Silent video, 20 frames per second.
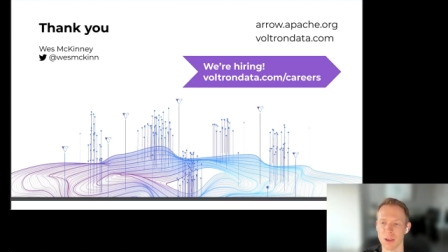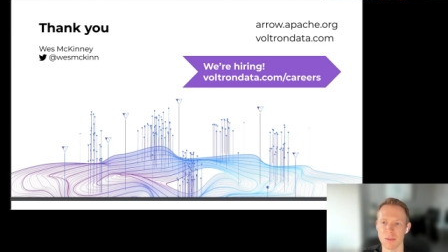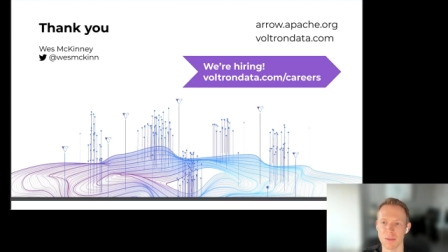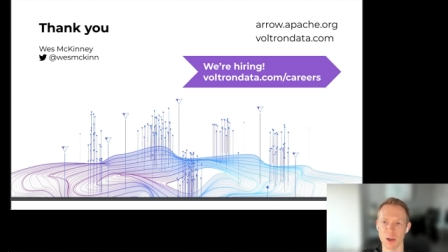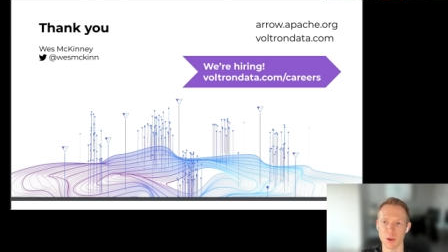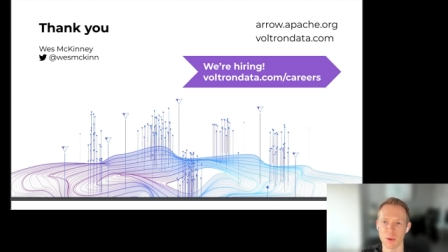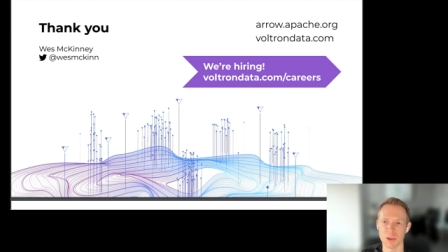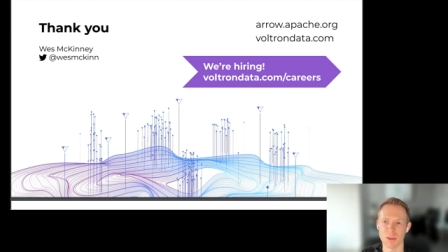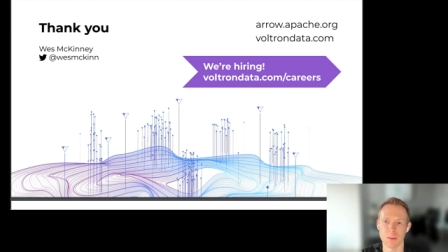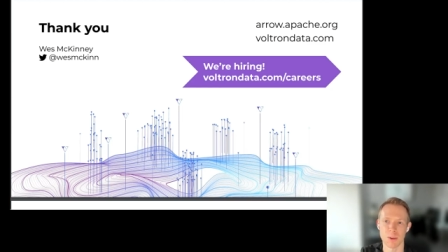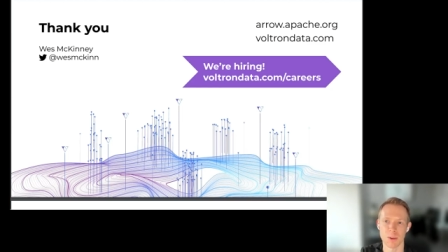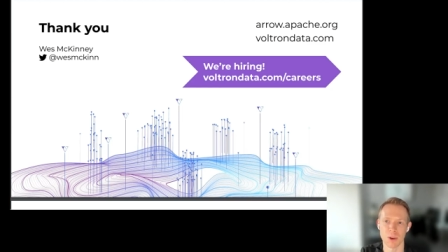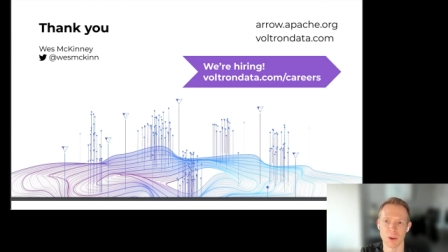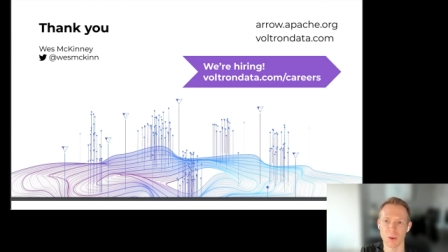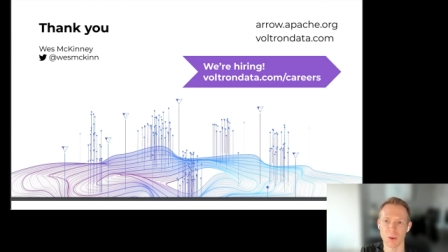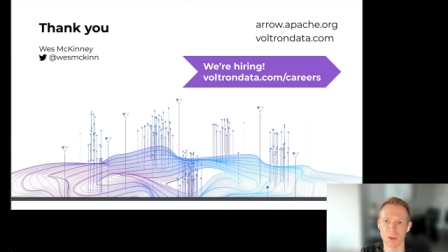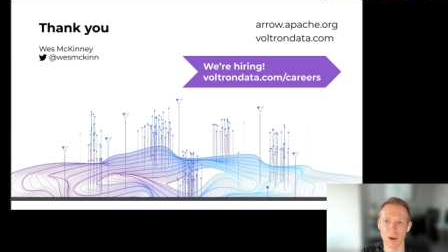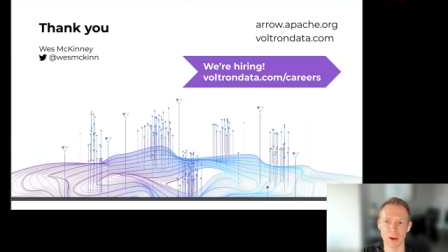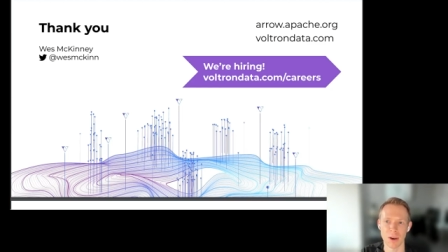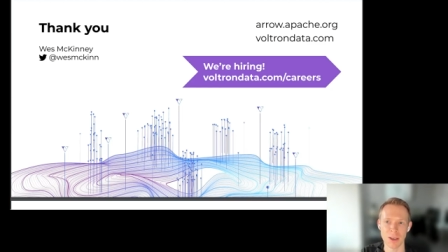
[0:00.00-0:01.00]
if anyone's
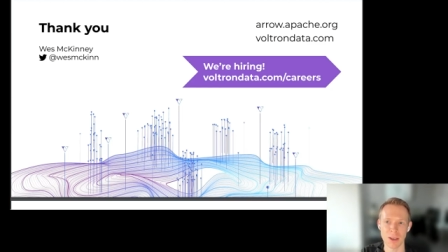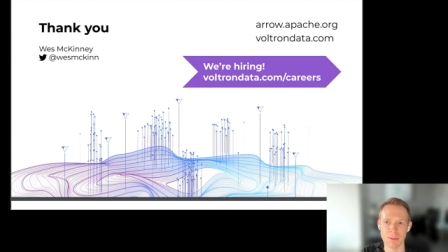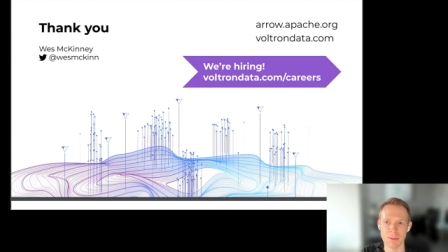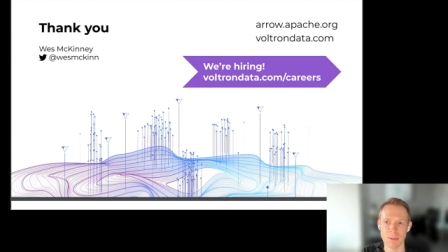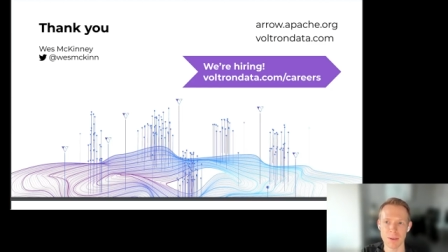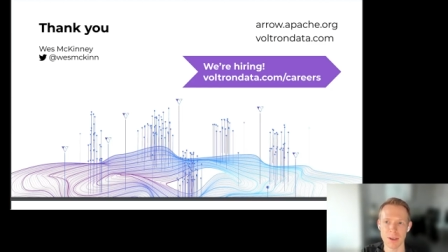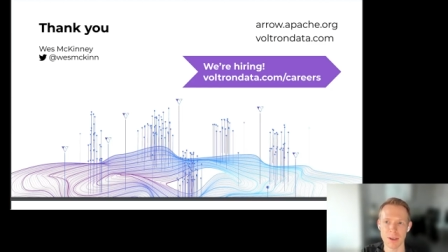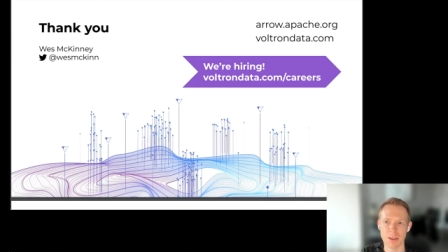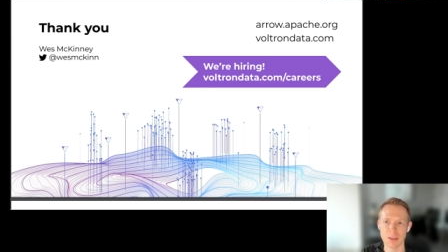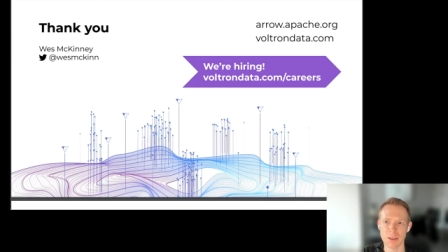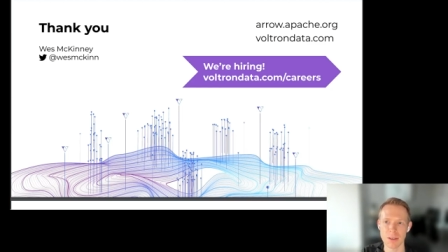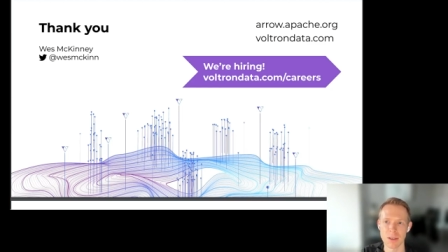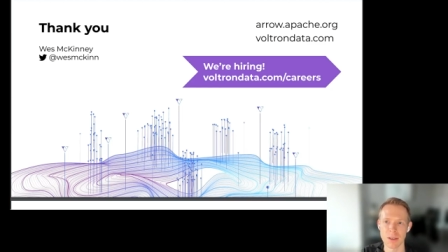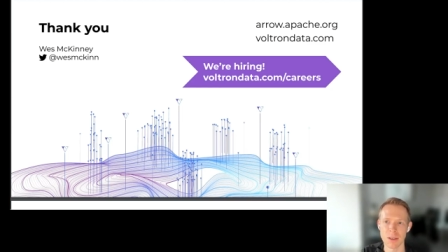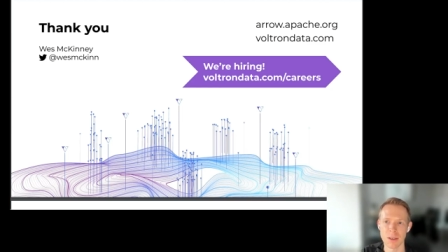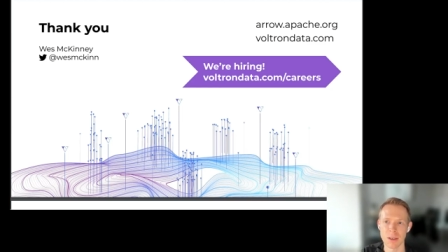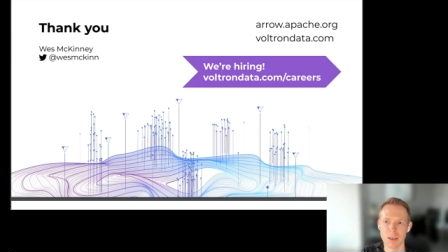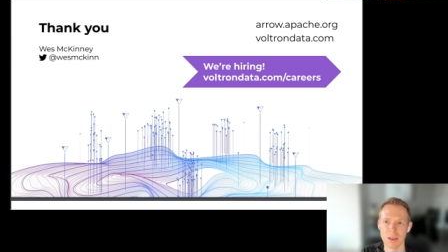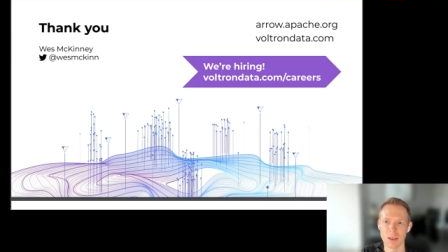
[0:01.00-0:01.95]
familiar with Hugging Face,